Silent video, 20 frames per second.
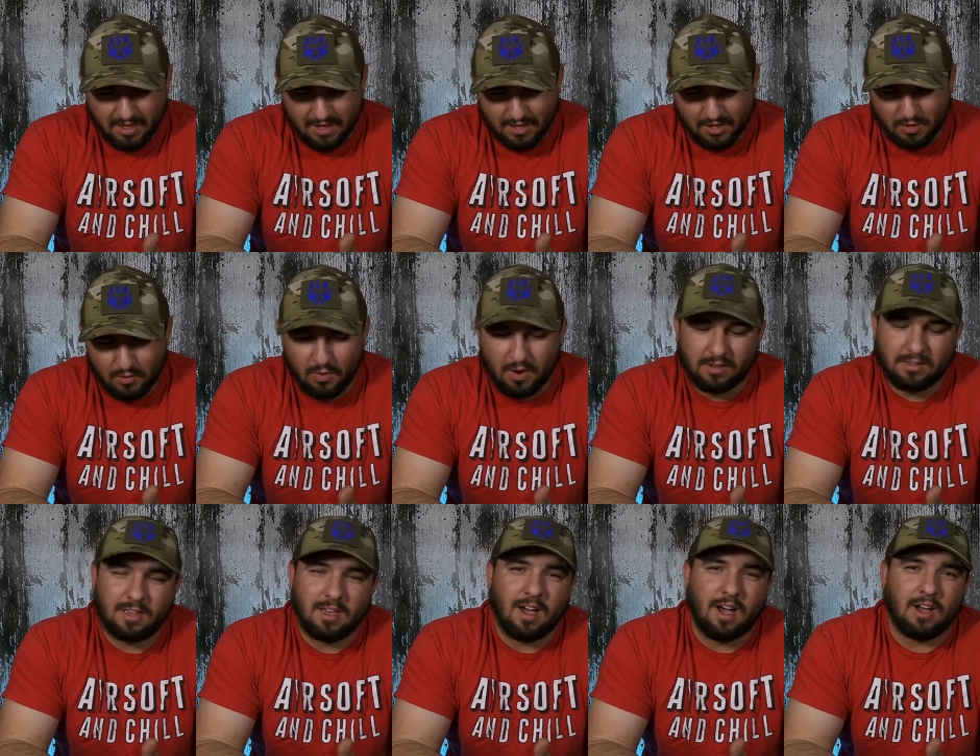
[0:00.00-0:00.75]
You want
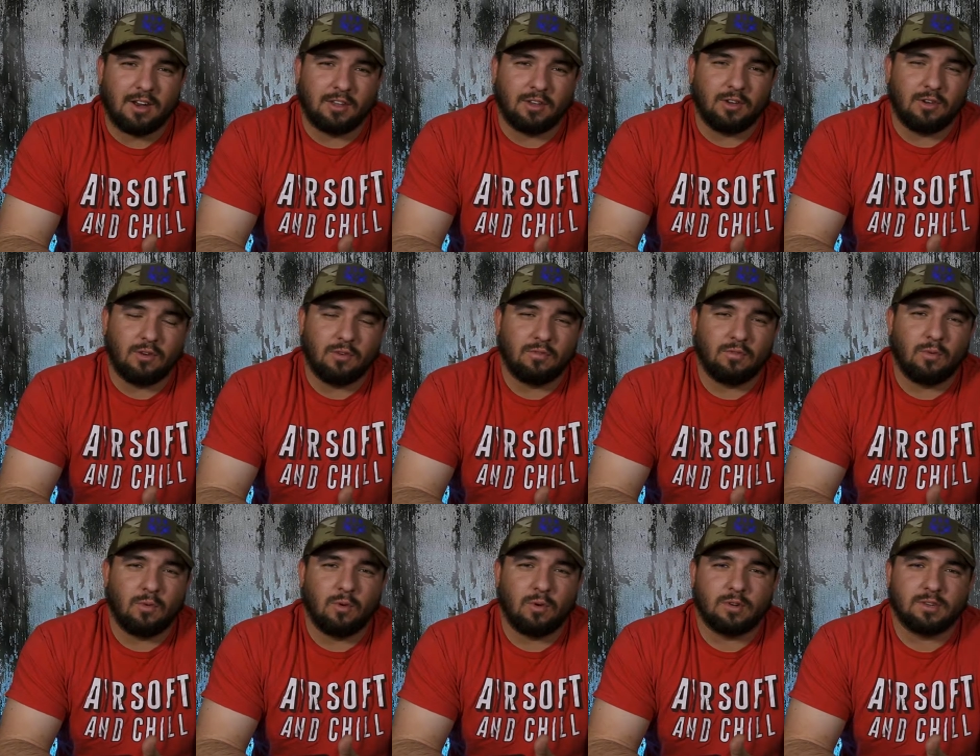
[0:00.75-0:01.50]
the audio
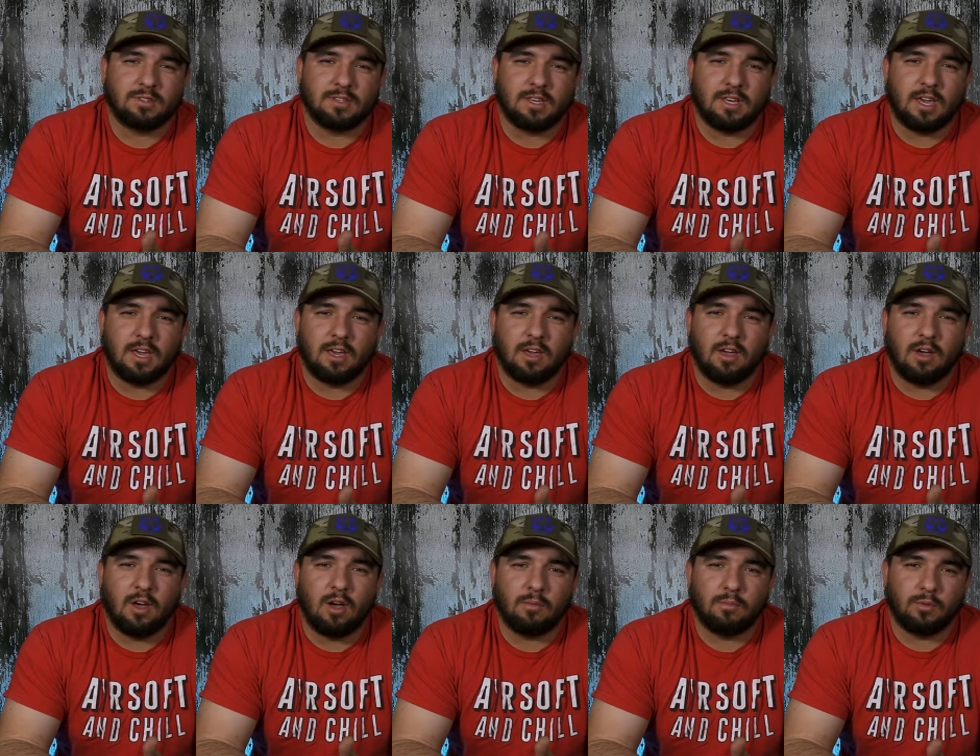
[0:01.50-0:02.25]
for syncing
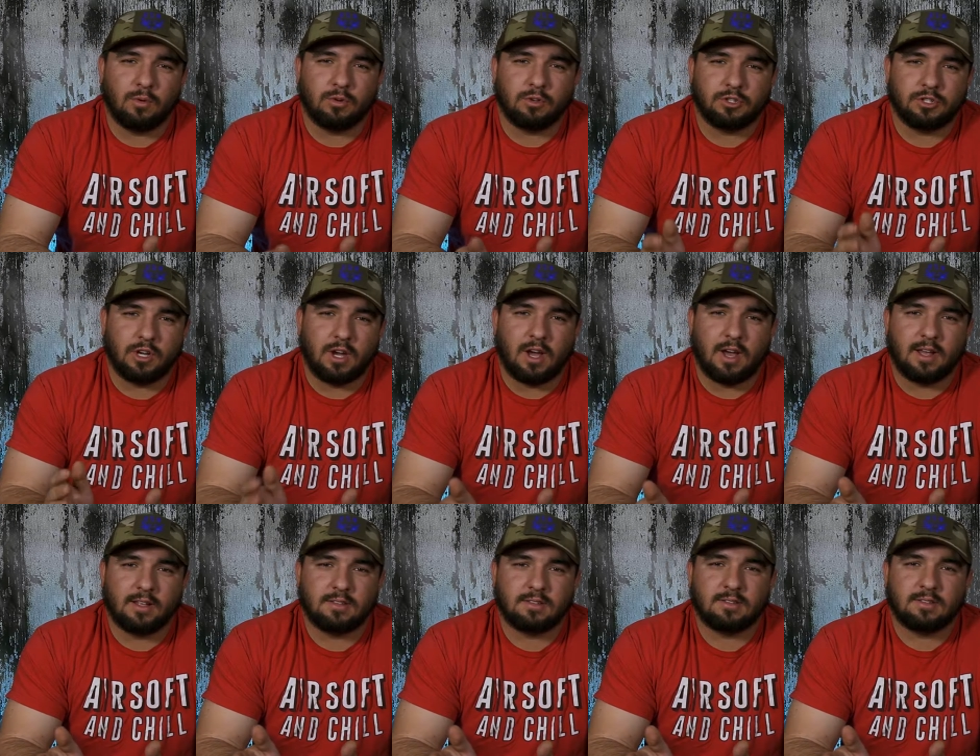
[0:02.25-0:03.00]
up your
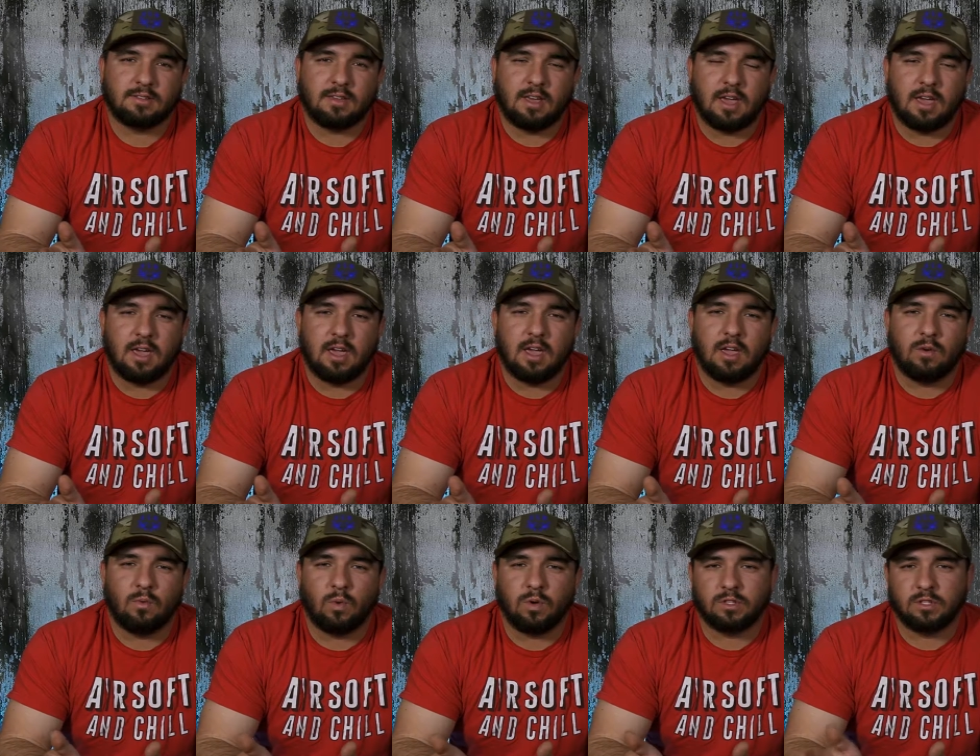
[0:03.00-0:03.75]
shots and
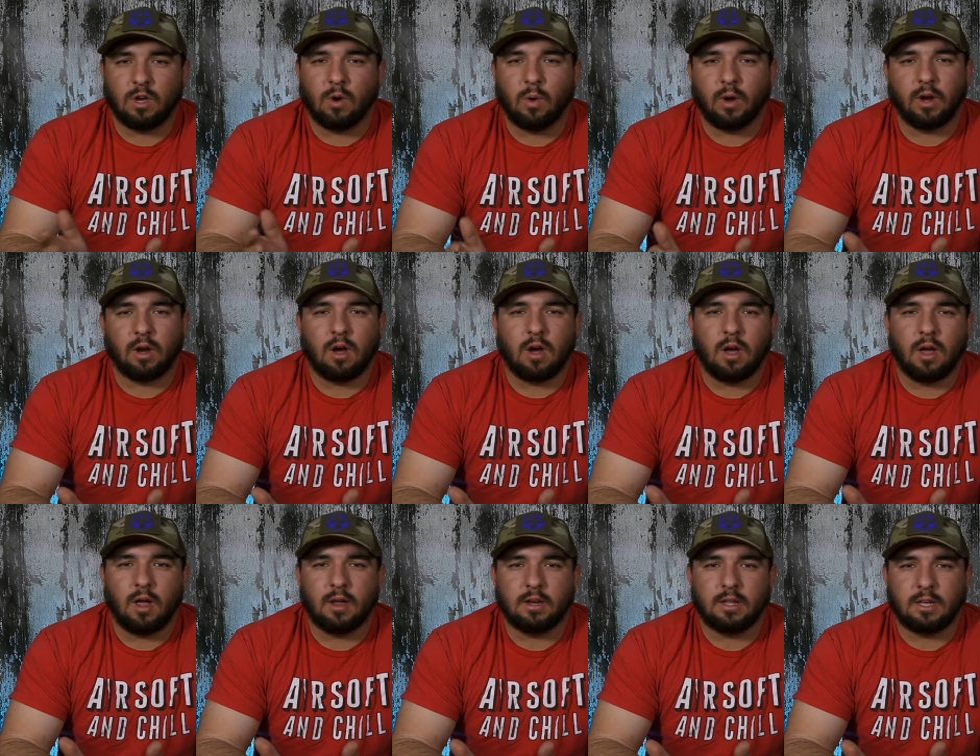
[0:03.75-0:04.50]
what's going
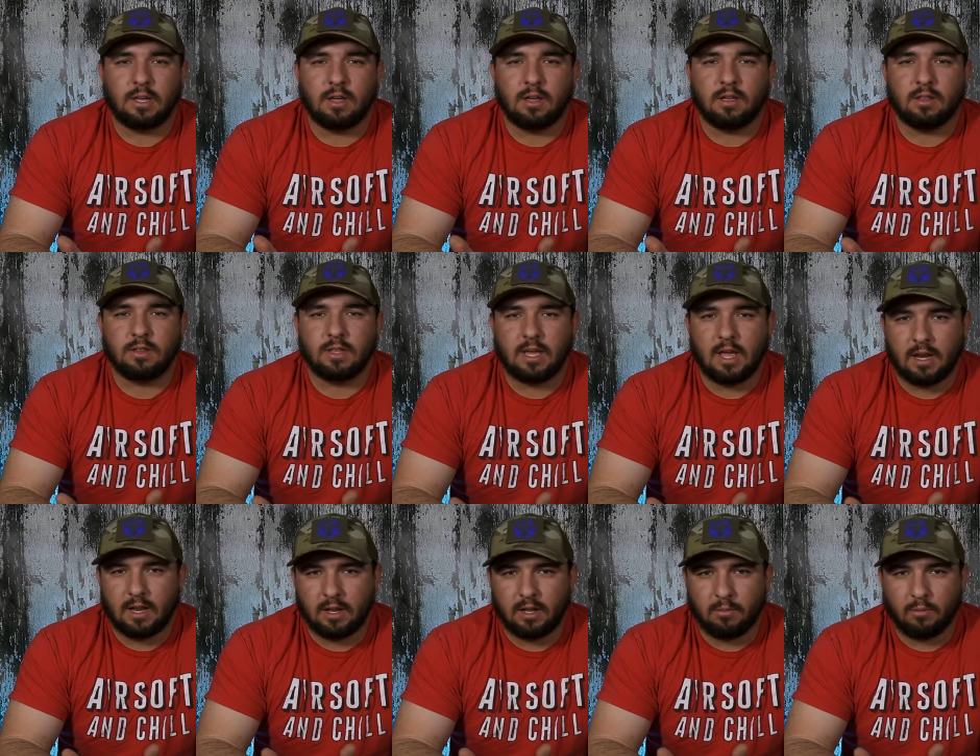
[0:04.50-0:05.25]
on in the
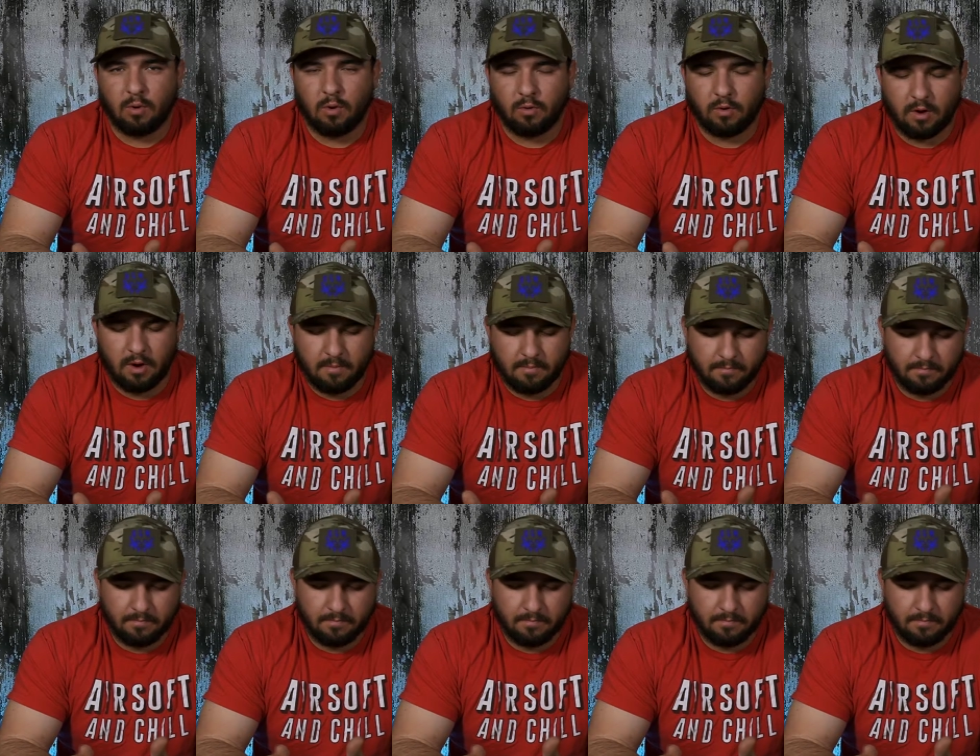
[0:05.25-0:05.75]
editing program.